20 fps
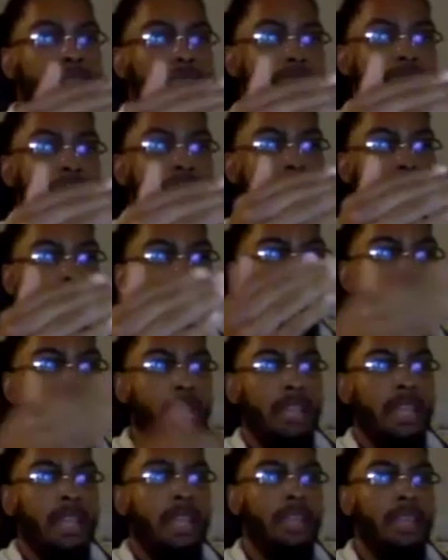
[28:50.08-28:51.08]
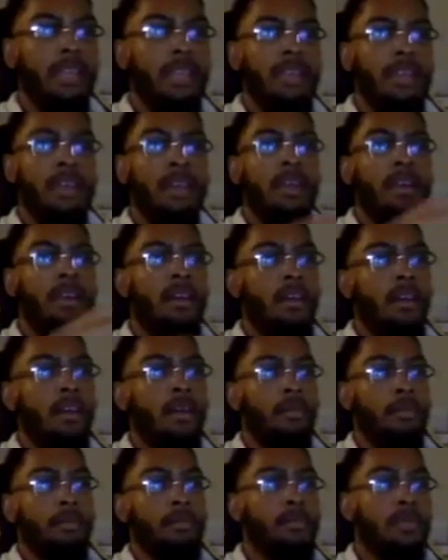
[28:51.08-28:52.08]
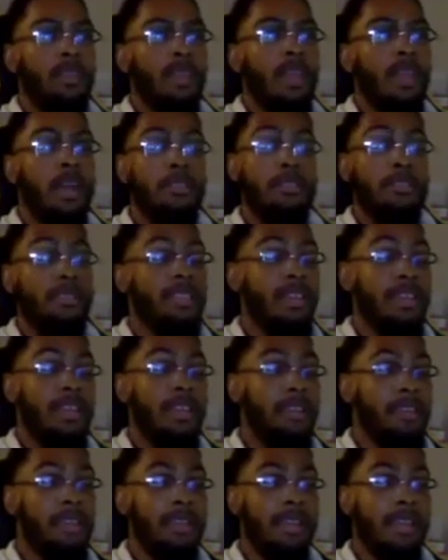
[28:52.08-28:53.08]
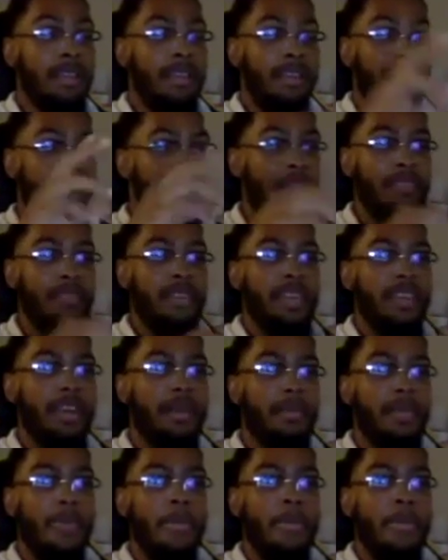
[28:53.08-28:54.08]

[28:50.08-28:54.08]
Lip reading: this is one day. How do you say that again? I forgot.